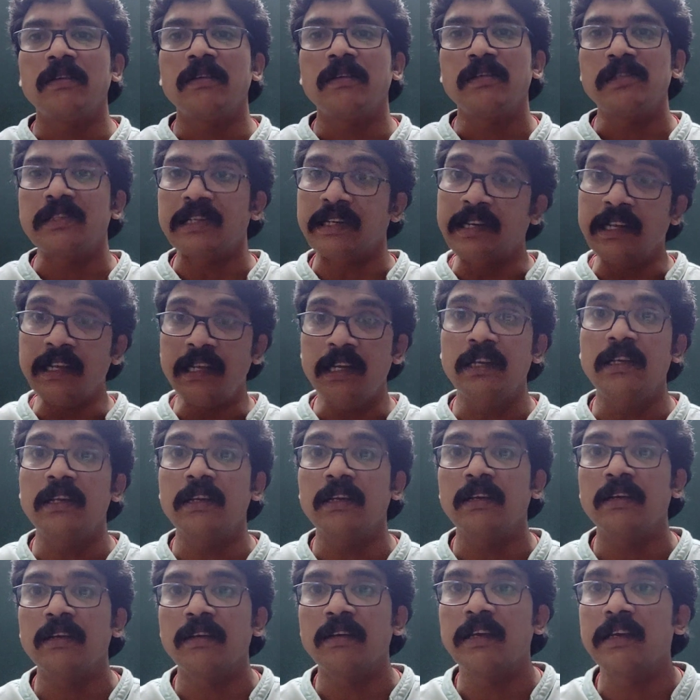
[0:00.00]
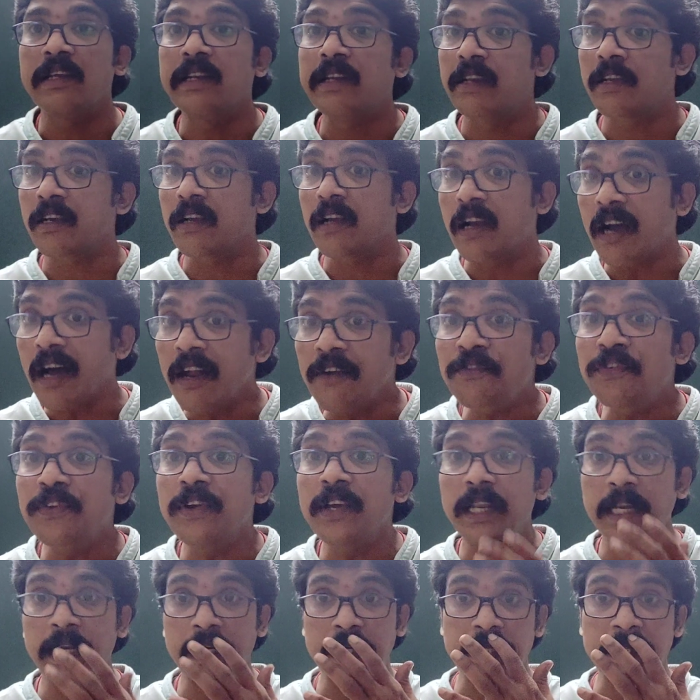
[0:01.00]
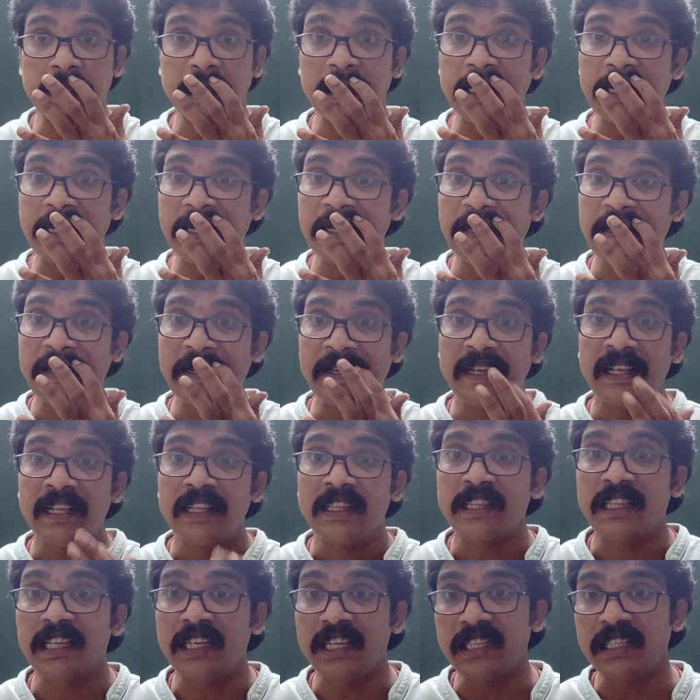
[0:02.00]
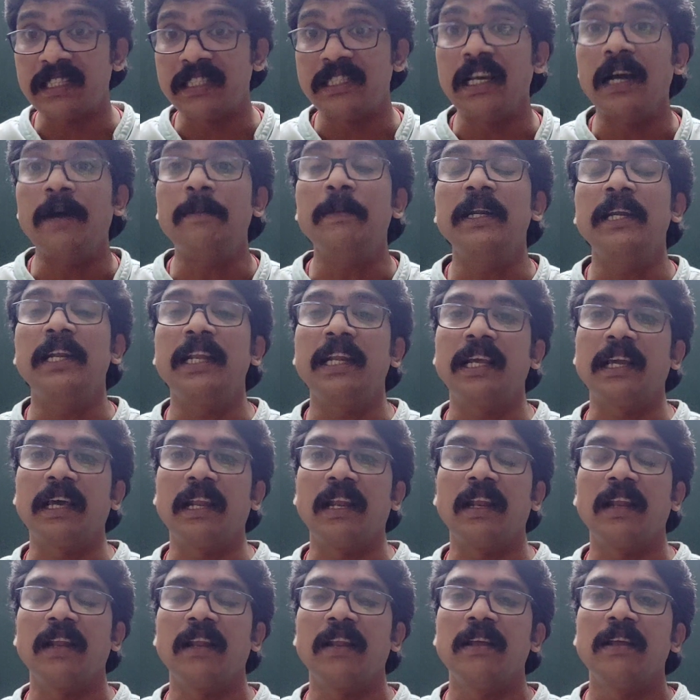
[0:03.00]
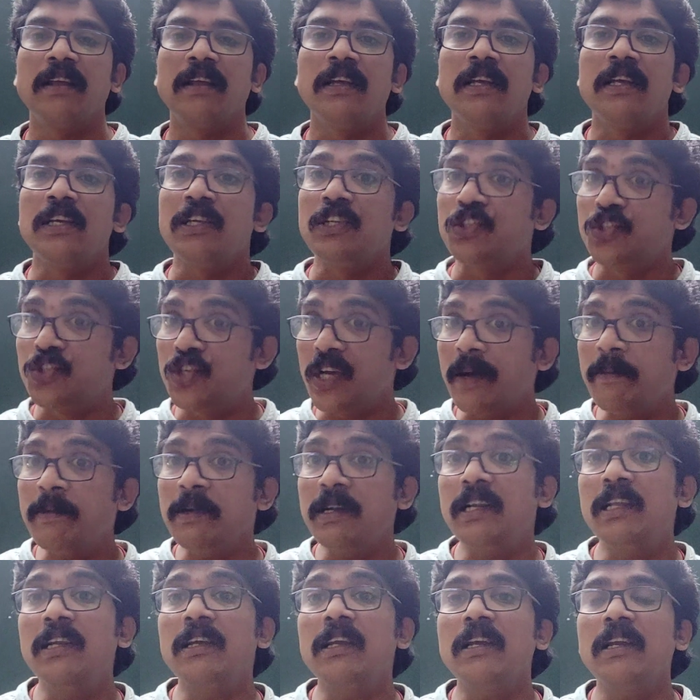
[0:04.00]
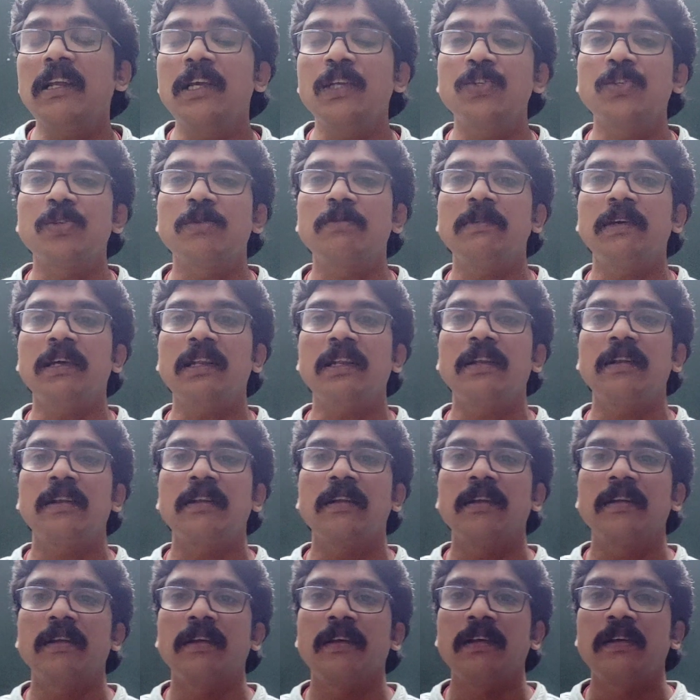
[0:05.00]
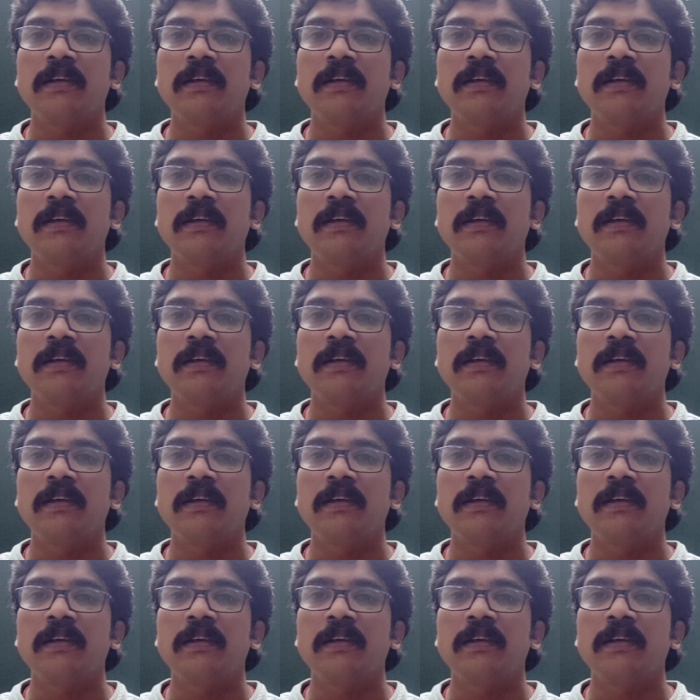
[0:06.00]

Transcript: studied in the configurational, that is geometrical isomerism.